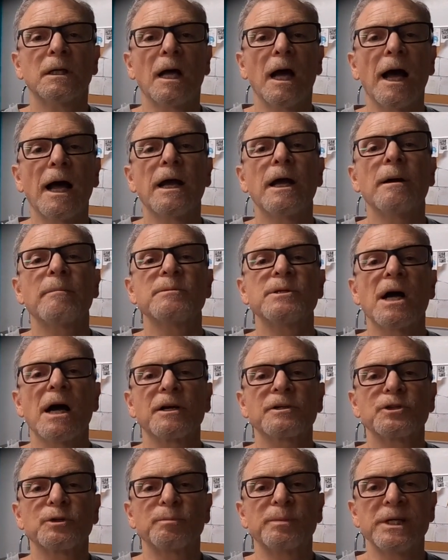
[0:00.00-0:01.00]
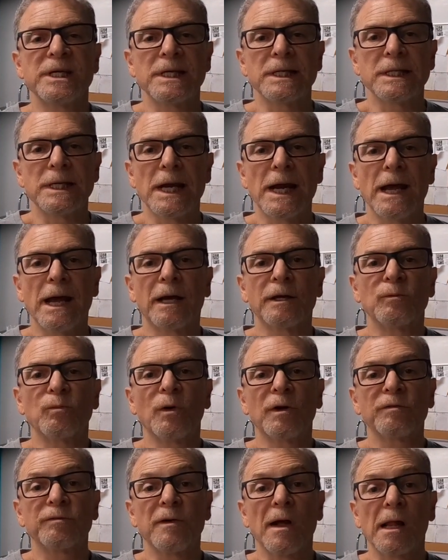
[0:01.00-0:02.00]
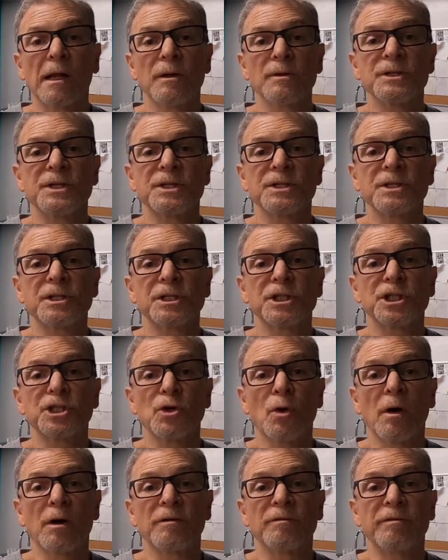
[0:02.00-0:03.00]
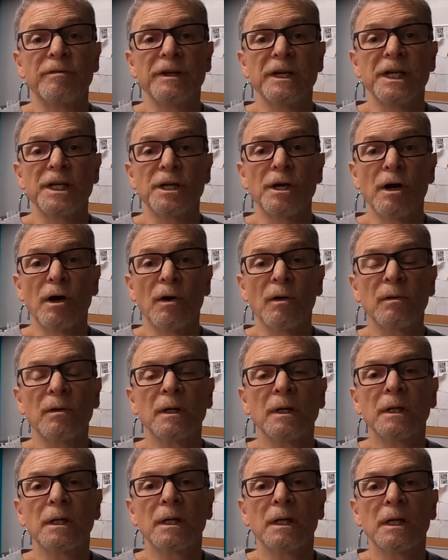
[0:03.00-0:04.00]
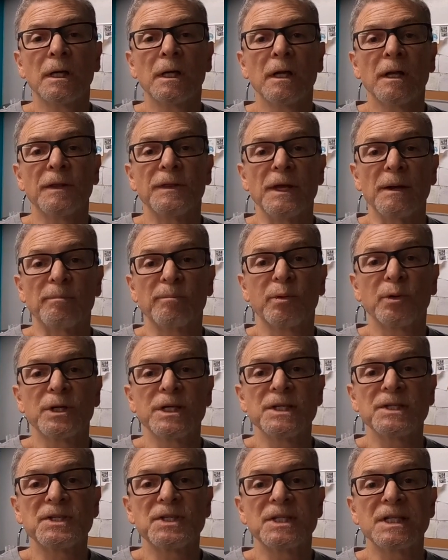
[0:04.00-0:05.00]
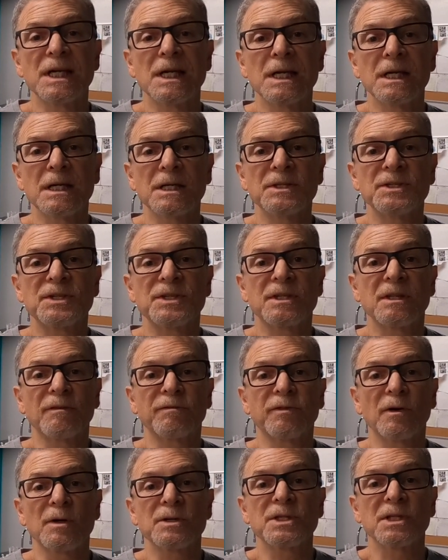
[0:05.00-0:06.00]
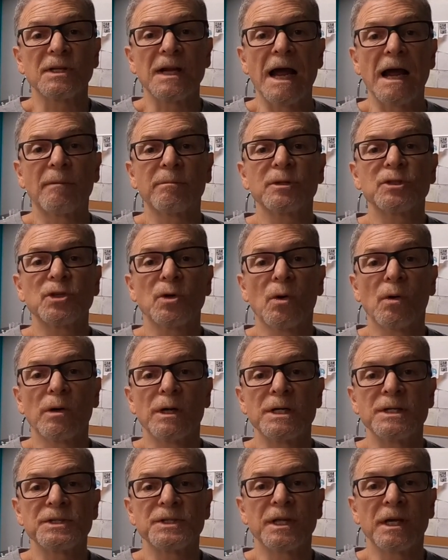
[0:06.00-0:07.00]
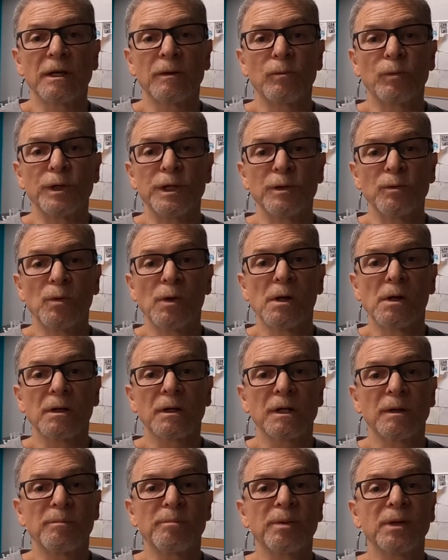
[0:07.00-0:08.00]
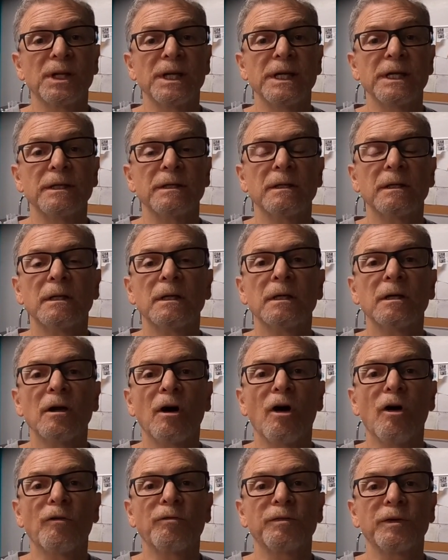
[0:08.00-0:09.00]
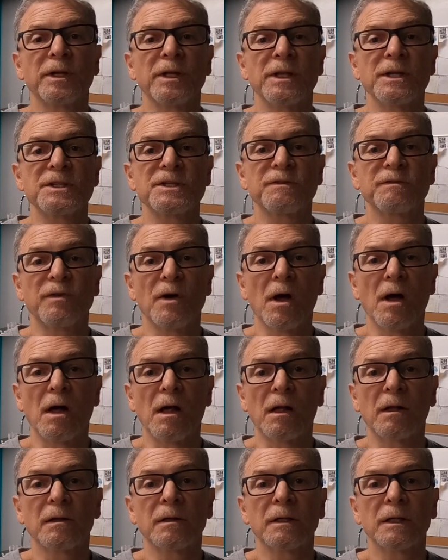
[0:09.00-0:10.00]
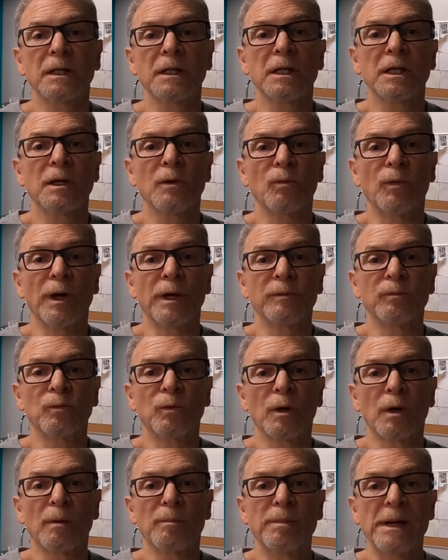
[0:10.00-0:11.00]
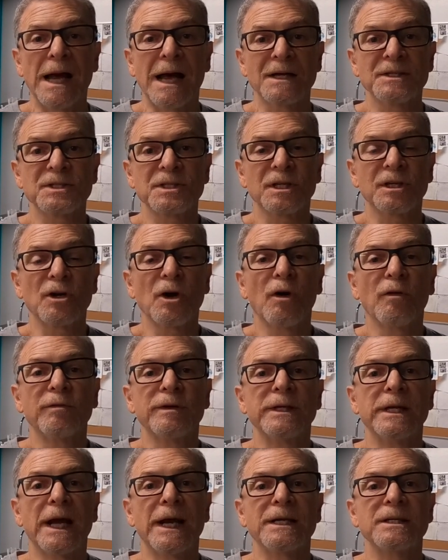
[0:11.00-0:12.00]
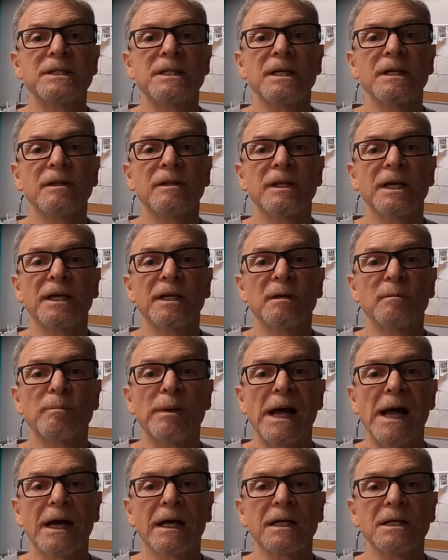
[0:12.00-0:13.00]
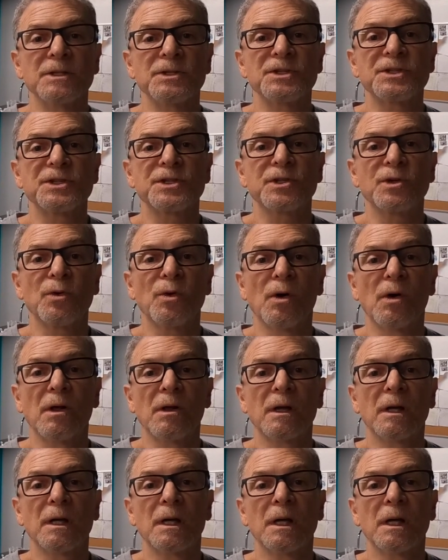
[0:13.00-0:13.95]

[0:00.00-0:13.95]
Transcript: Hi, I'm Dr. Pete, and what follows is a short video that precedes the first laboratories that we will complete, hopefully this fall, when we're past the COVID-19 thing and back in school.